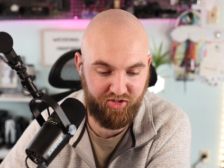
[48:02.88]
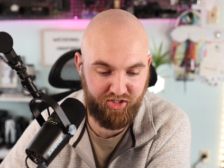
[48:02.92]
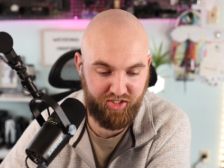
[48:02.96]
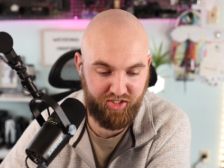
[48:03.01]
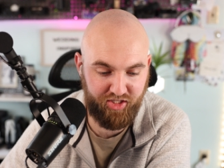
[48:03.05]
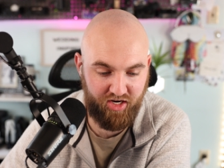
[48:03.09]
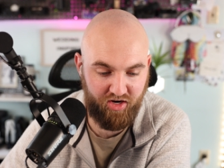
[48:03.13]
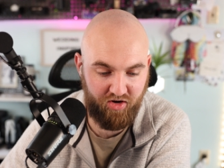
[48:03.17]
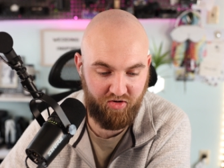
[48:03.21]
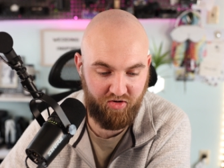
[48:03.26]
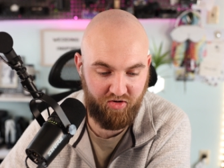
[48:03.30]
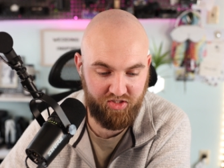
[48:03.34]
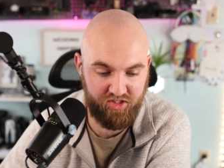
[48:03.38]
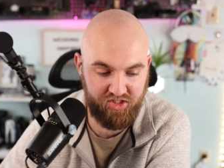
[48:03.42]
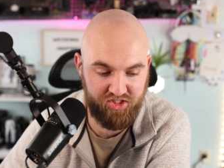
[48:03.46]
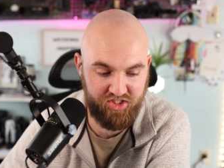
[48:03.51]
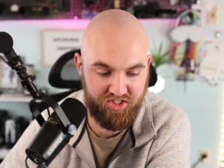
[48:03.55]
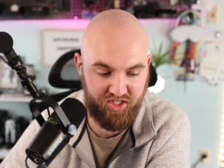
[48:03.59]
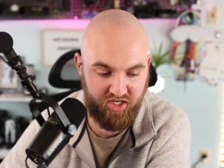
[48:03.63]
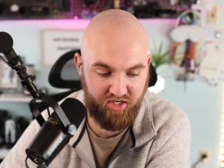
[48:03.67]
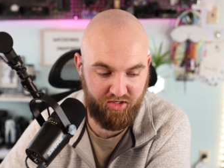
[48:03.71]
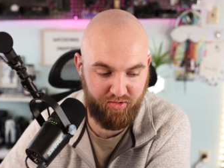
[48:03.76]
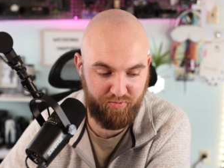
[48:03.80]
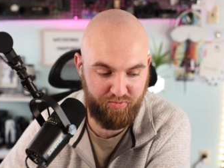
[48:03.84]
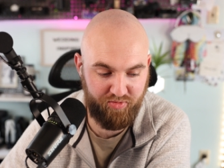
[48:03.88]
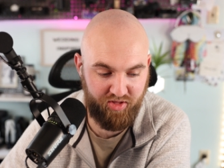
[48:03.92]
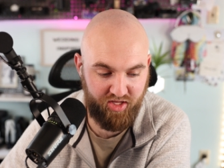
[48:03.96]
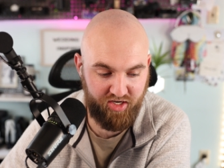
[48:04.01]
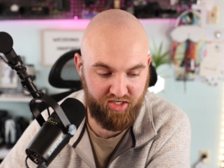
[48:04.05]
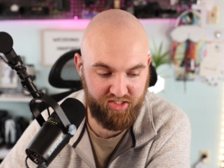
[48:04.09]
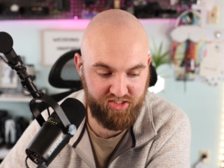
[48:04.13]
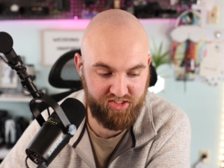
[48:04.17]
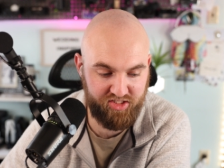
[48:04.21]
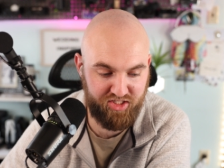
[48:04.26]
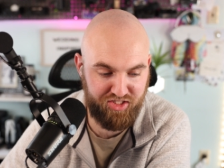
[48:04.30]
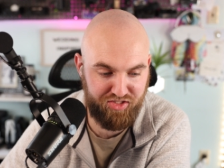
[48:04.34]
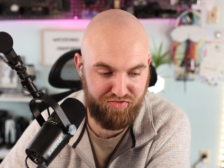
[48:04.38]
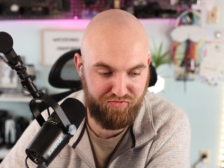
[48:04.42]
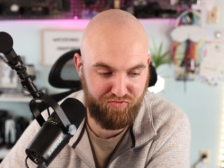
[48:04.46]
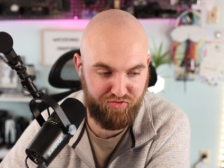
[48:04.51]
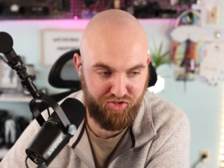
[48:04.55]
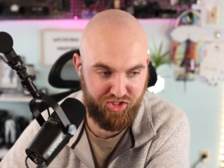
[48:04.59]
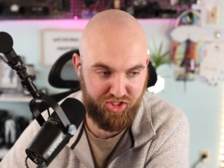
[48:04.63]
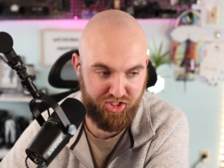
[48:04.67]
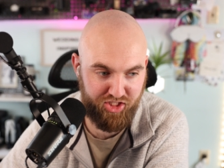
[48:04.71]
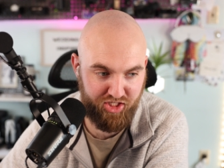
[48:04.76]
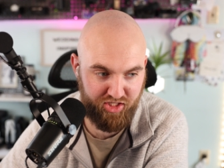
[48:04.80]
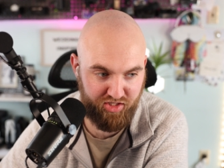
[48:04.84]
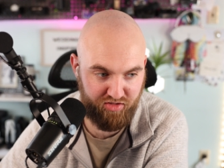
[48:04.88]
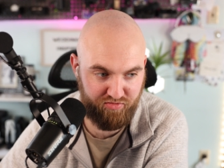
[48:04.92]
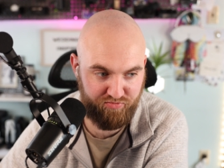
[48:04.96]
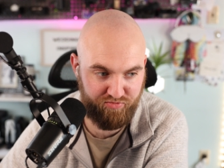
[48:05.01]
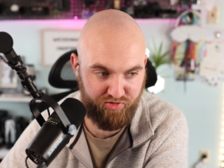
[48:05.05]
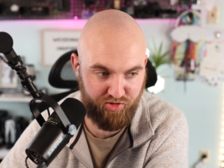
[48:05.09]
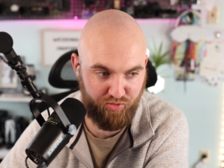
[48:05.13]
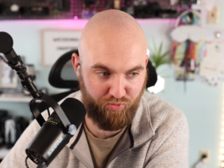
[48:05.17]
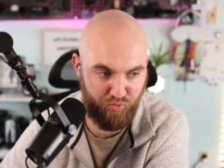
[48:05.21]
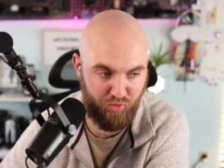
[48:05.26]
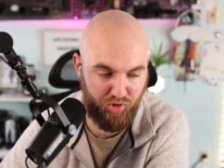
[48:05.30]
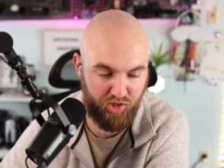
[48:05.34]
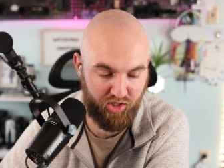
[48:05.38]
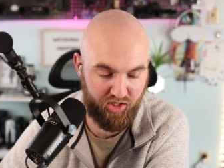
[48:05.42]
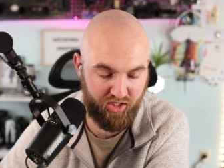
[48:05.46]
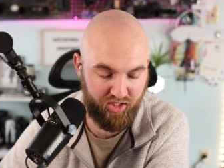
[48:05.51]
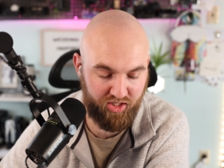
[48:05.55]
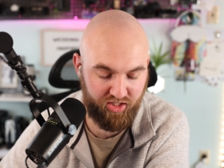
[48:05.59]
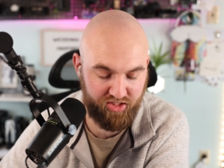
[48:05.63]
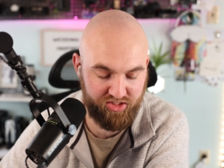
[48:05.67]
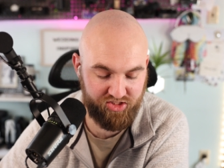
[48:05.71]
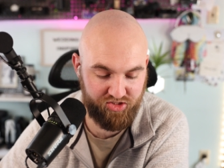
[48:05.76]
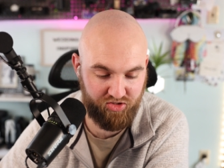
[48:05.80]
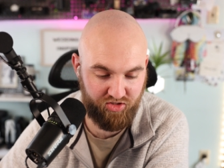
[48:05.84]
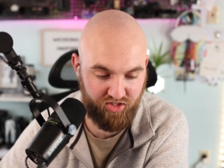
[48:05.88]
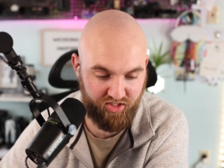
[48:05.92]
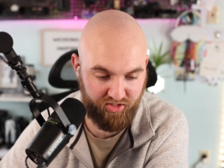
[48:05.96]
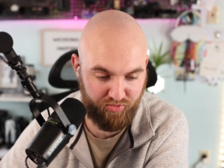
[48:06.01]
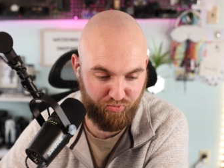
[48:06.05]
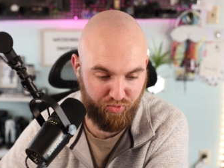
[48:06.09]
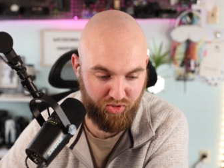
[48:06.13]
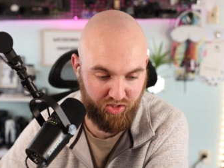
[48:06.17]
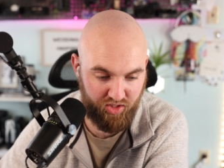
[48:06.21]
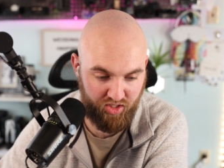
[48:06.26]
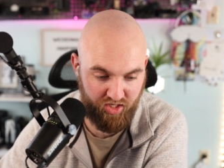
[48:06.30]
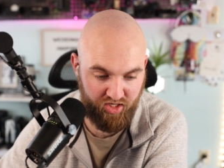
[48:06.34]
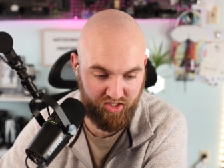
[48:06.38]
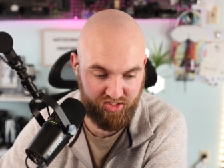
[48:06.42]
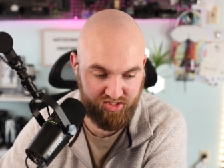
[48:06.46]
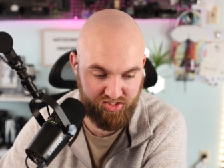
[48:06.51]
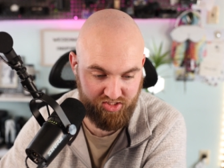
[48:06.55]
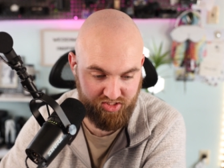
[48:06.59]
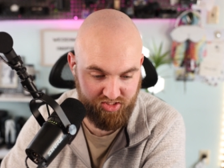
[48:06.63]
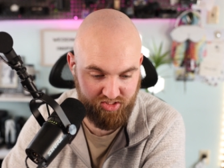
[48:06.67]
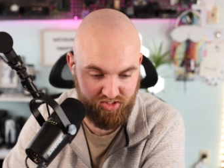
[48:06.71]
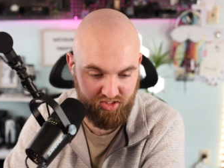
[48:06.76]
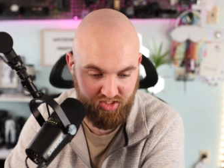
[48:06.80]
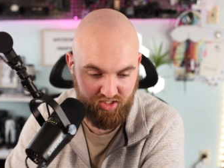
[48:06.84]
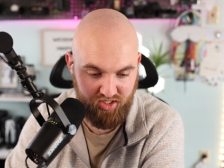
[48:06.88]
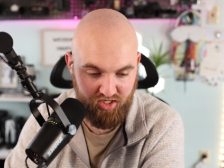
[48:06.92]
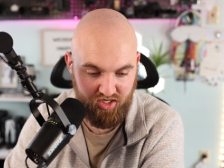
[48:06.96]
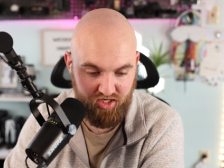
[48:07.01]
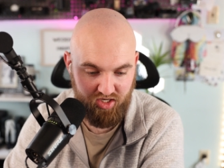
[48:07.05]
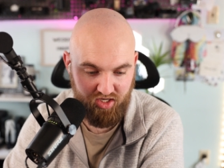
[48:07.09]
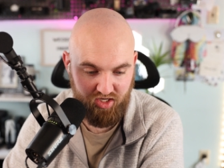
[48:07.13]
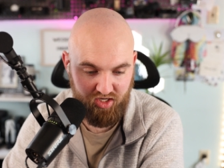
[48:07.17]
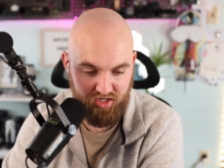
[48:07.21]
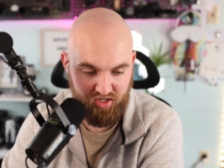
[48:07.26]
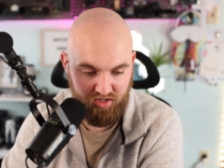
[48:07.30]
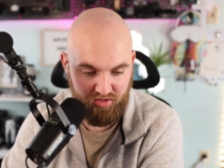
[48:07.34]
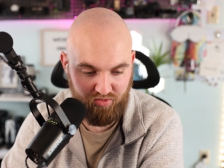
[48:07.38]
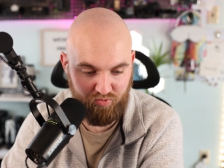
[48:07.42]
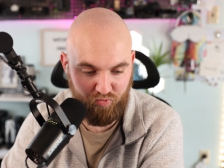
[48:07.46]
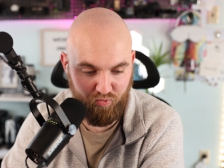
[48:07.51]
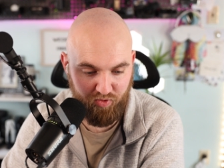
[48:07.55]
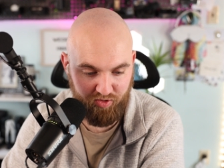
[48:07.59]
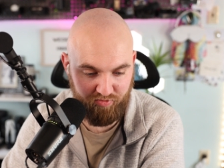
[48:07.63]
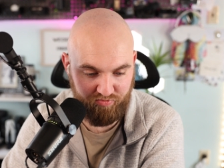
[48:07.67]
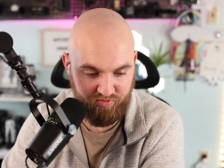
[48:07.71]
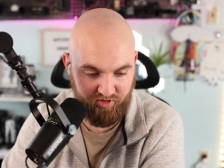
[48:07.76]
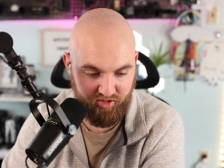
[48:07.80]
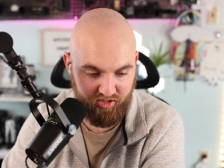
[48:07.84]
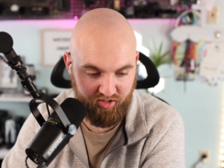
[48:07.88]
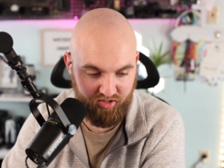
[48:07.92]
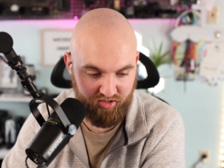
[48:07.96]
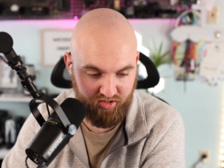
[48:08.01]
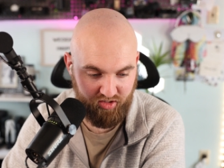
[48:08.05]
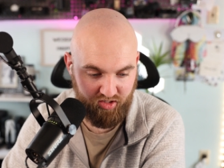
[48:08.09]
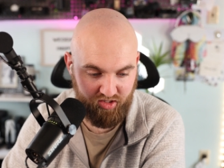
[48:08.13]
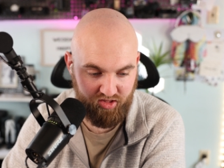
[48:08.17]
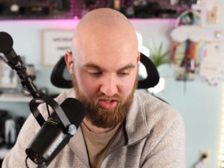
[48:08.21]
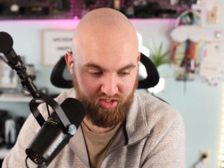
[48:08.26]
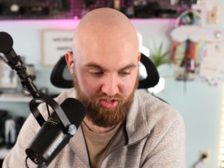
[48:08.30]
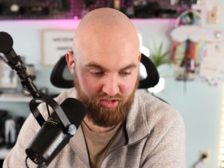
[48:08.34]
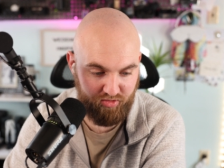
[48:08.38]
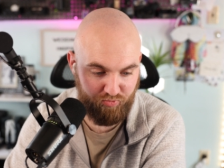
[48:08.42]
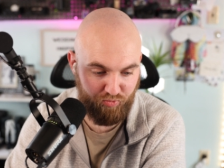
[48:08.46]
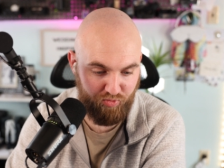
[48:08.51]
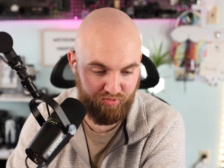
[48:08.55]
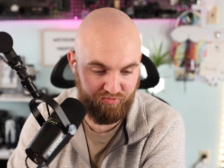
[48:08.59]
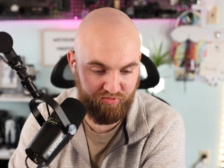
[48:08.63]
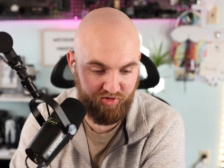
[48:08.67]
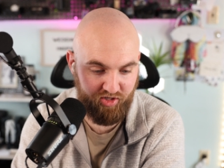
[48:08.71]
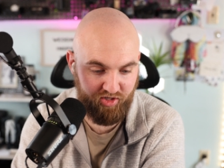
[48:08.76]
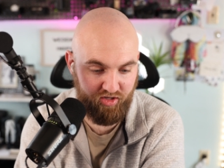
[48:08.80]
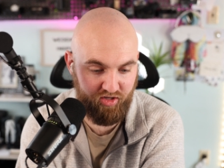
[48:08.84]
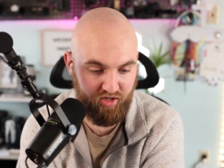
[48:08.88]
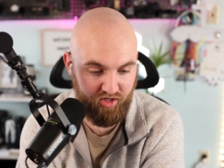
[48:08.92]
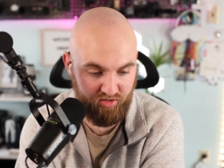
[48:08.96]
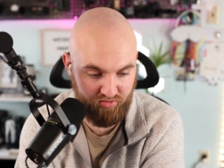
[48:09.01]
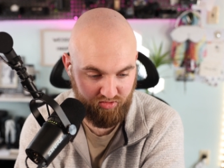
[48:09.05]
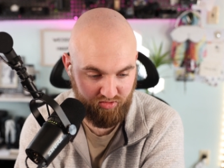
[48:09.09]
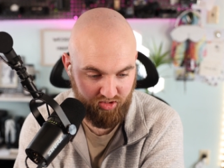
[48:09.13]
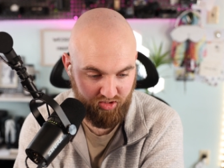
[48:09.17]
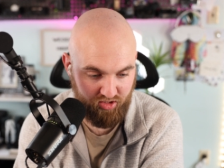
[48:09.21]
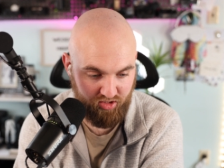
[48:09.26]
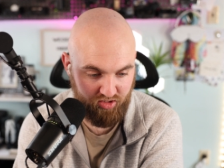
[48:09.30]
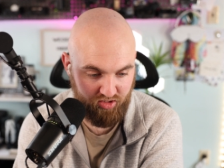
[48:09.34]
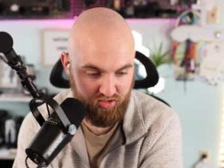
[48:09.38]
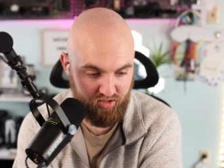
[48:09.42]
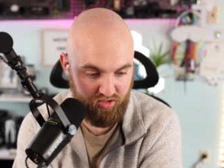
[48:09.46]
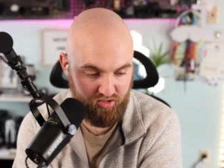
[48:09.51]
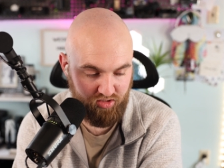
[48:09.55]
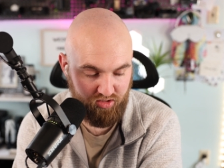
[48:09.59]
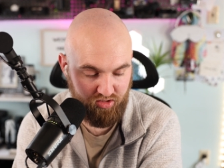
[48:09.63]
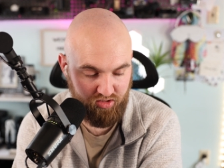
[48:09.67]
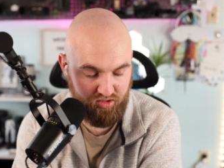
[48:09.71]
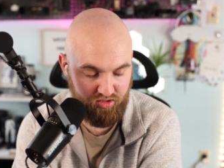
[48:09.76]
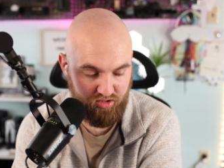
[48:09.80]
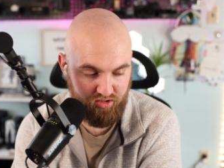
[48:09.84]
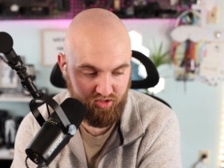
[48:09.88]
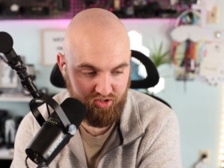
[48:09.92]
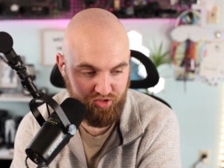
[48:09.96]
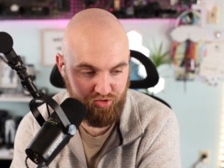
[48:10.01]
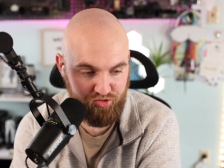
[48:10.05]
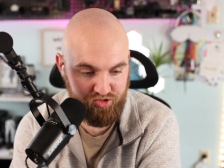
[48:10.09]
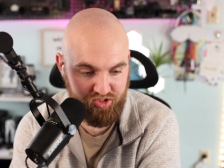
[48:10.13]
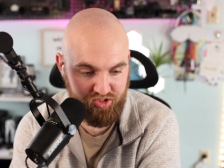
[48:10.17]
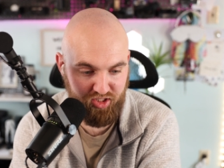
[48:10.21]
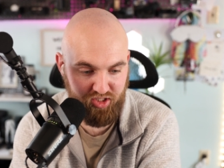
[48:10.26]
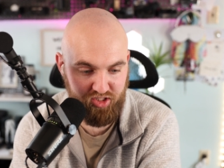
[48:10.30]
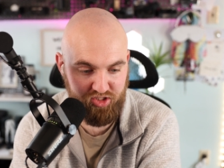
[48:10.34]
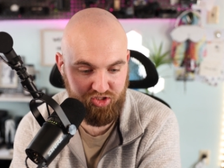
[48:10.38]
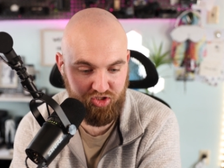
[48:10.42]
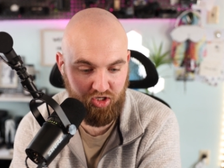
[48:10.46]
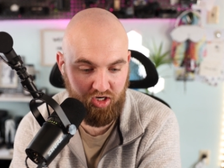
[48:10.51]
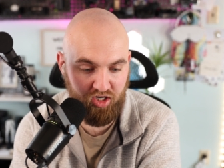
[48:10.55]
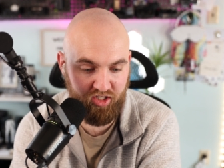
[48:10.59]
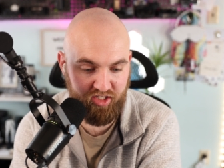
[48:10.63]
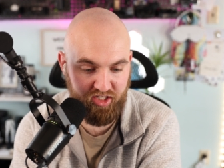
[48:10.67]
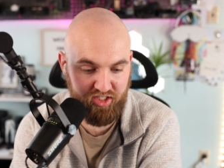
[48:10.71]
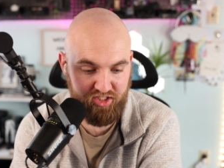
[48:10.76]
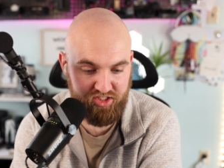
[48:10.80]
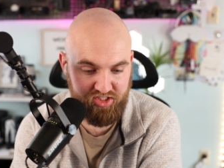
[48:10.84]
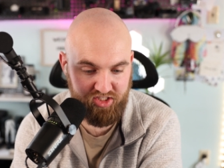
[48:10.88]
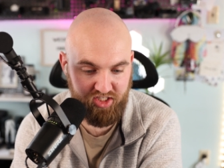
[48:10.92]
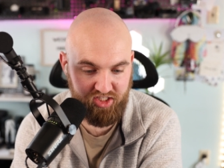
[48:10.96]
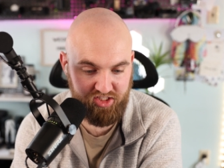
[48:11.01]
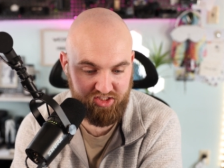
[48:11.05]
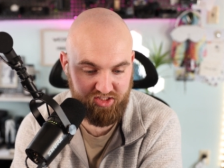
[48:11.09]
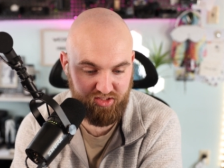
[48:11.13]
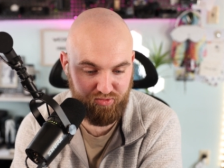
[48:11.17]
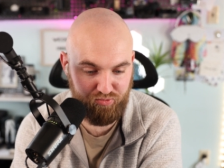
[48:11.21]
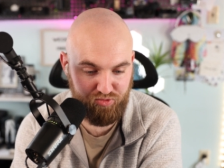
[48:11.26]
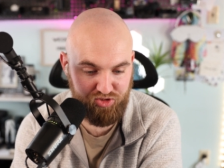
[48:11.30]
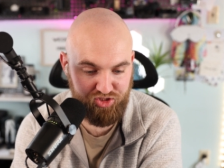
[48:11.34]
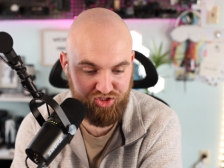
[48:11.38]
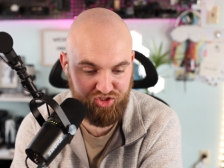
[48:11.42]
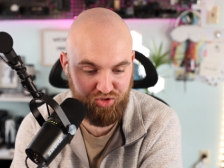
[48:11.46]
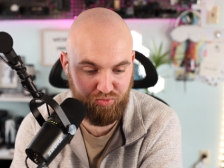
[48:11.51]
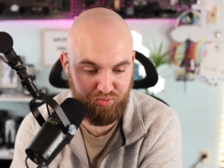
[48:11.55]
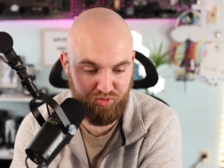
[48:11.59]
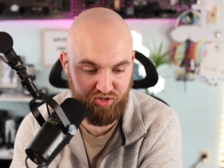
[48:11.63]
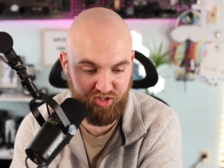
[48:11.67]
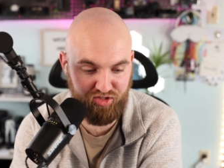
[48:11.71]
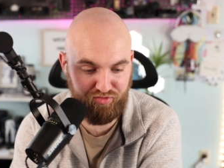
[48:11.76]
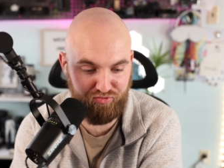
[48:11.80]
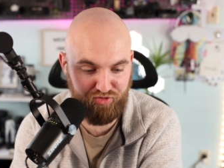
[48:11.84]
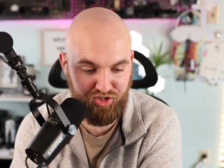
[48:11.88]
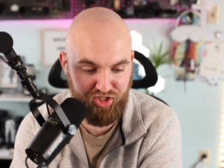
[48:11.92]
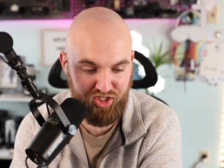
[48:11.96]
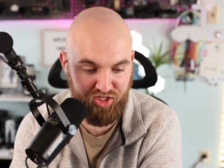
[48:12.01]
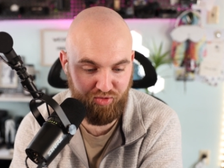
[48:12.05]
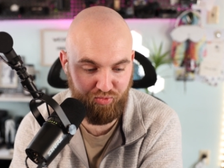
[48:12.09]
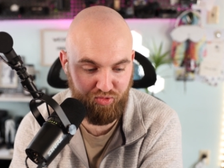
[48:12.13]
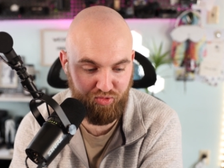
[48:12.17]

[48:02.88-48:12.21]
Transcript: out a setup that is convenient for working. So like with us, we figure I think we figured out that using a docking station was super convenient with